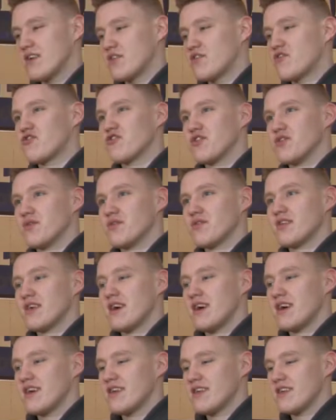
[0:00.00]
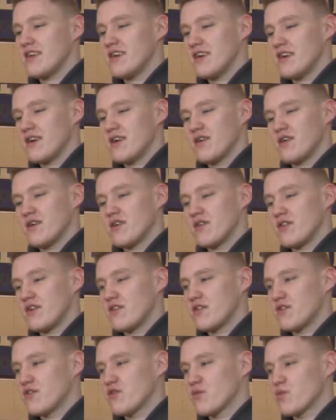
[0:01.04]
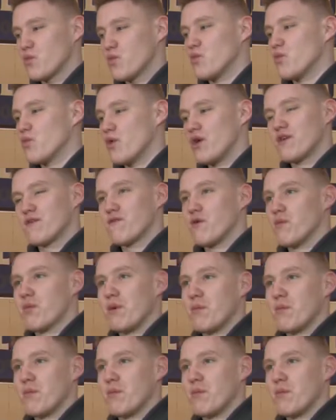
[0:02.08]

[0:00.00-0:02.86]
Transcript: That just shows that you know, there's wonderful